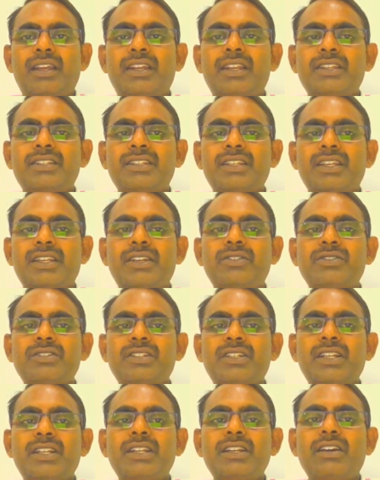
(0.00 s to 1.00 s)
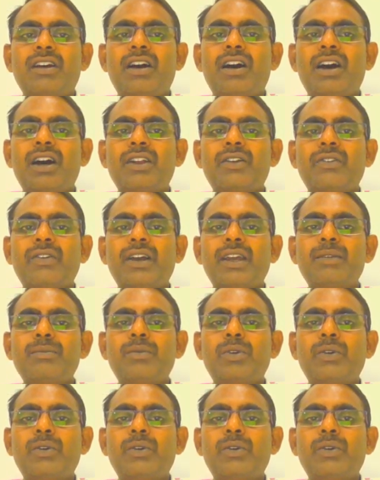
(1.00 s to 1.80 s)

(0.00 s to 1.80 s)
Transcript: It is used in hardware,